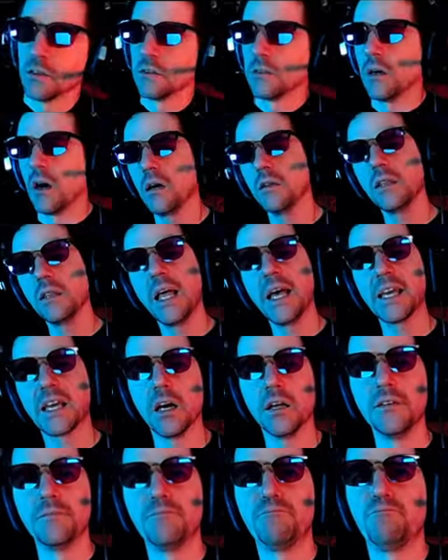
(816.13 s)
Unlike
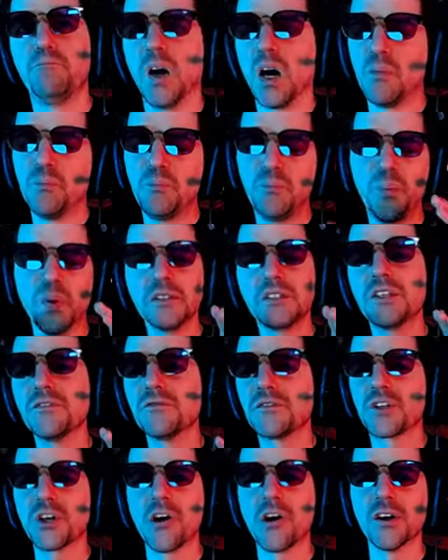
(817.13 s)
a, a bunch of
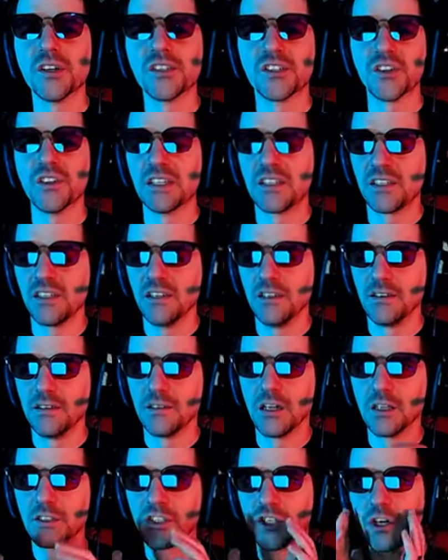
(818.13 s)
charge in this
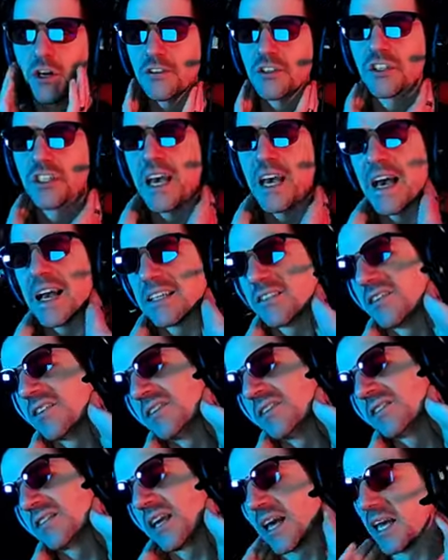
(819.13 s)
uh, charge attacks in
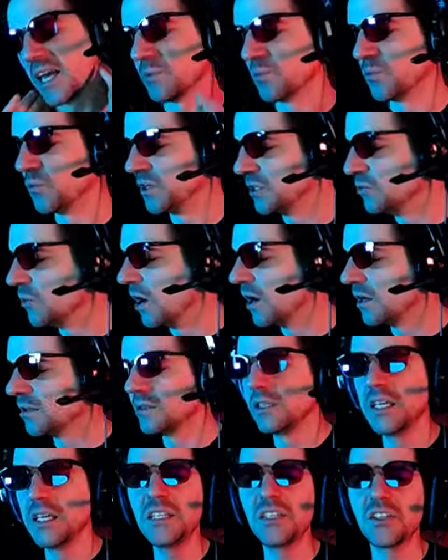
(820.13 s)
this game, when you
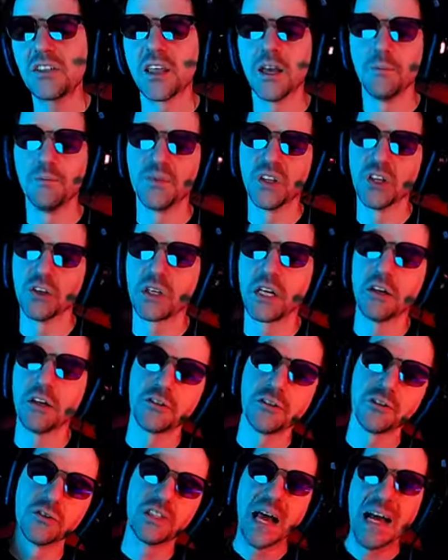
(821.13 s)
unleash them, your
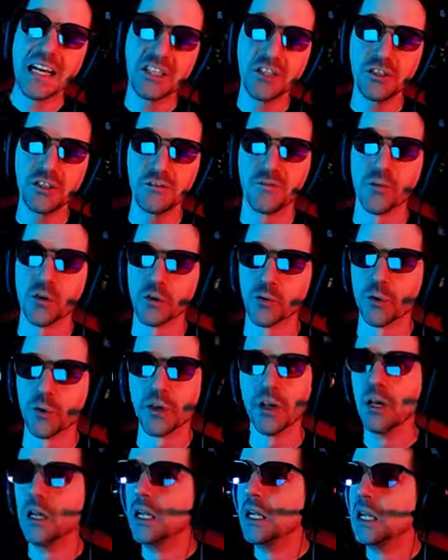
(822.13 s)
character dashes forward,